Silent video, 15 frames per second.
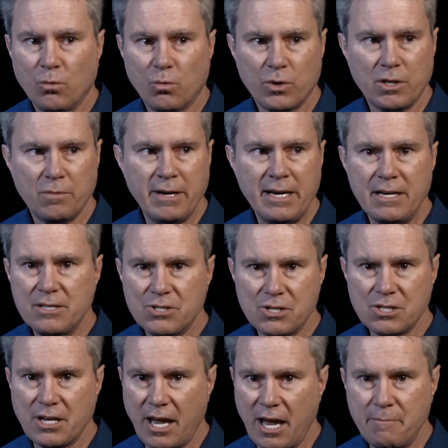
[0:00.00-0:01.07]
where the media
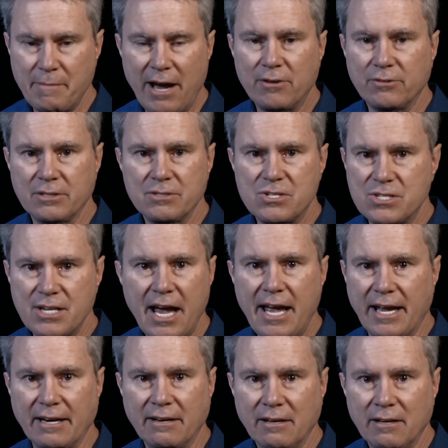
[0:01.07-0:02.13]
just came out and
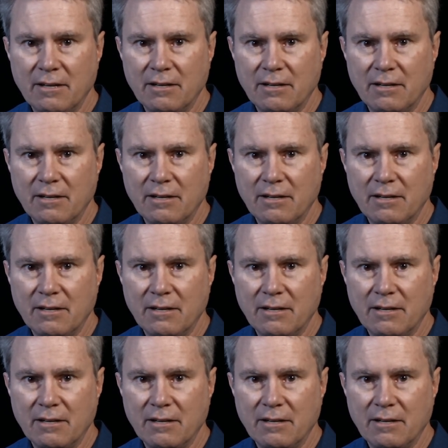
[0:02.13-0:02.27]
said